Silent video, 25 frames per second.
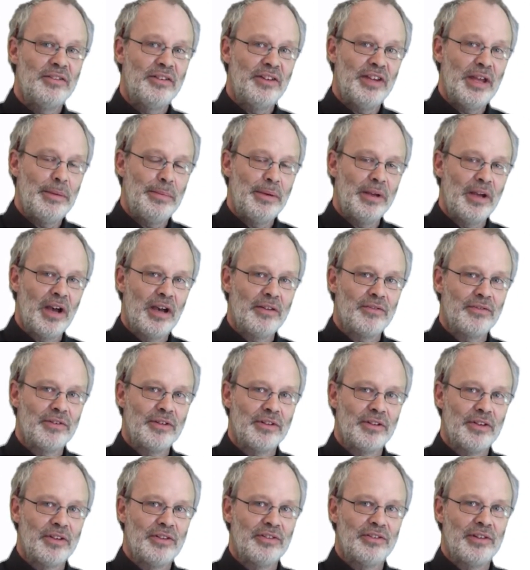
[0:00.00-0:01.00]
tipping over
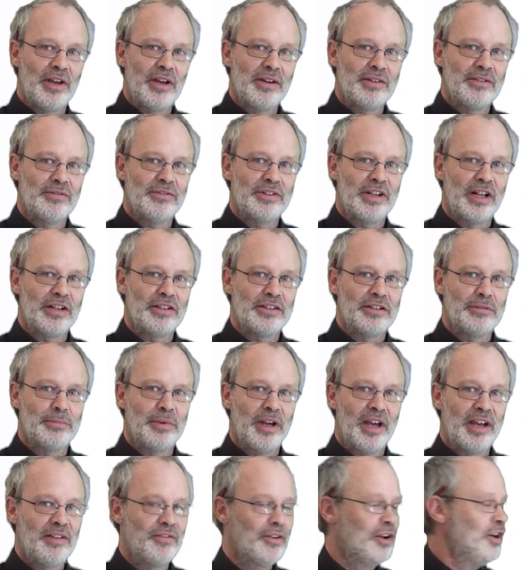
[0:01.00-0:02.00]
into the zone of challenging
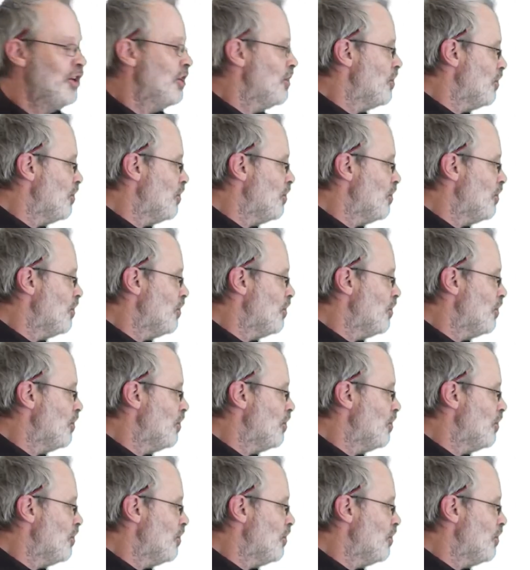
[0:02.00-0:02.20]
behaviour,